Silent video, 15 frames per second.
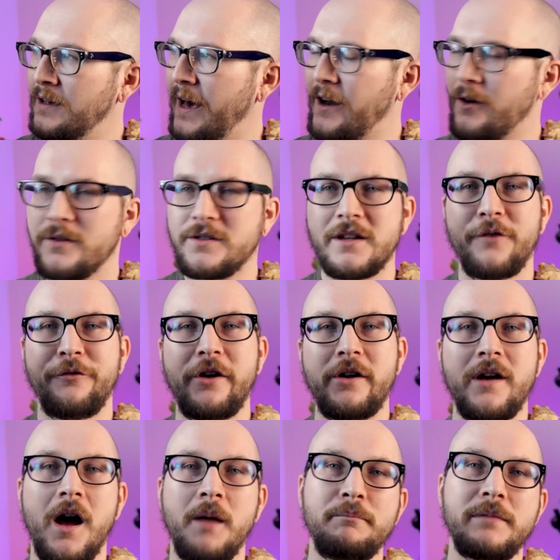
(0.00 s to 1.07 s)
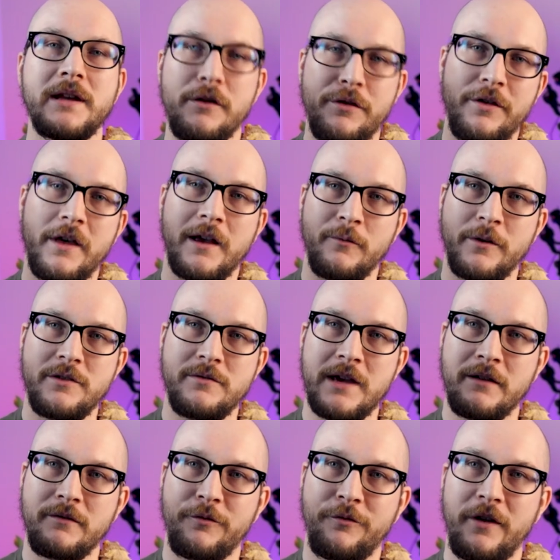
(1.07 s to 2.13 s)
don't know, it's like a very humbling thing when you
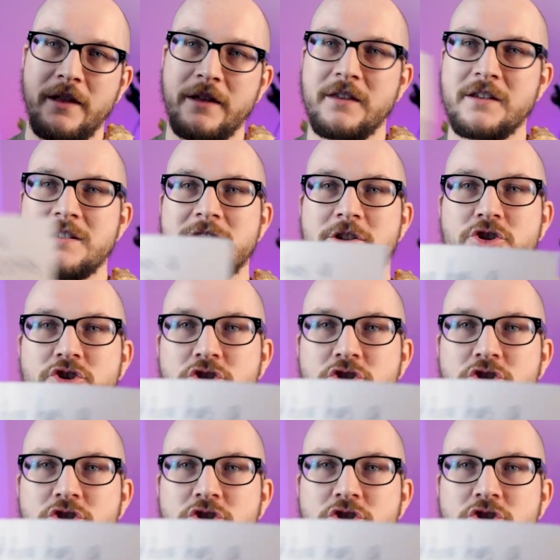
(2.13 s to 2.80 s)
get, like, this is a